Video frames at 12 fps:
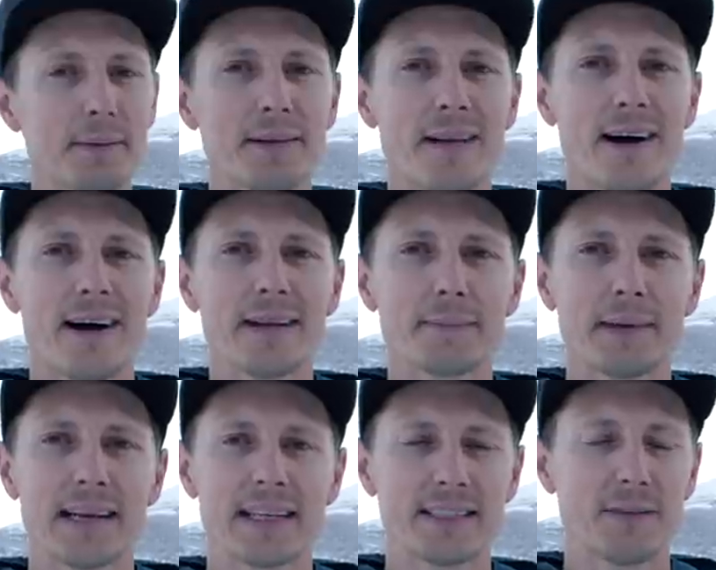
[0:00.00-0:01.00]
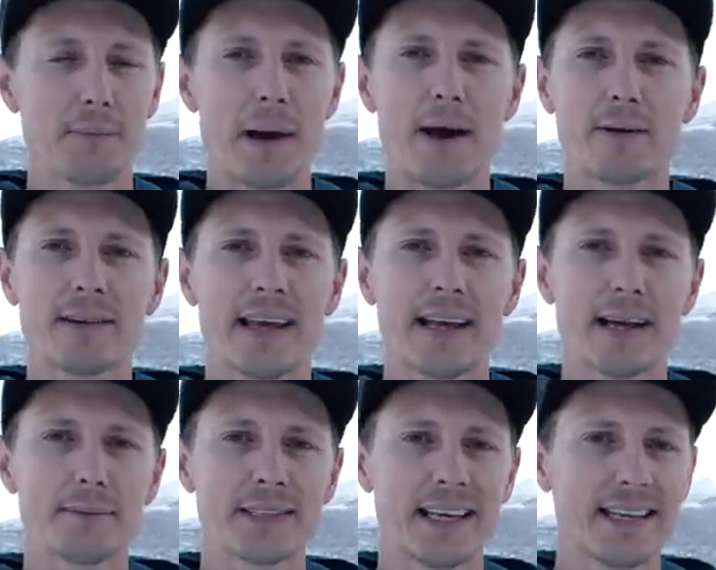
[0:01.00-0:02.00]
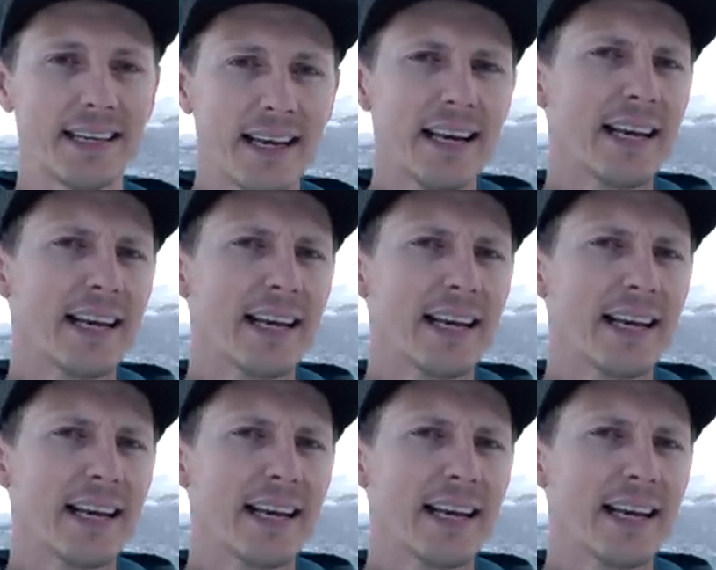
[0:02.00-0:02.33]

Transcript: them along because if a powder day comes in,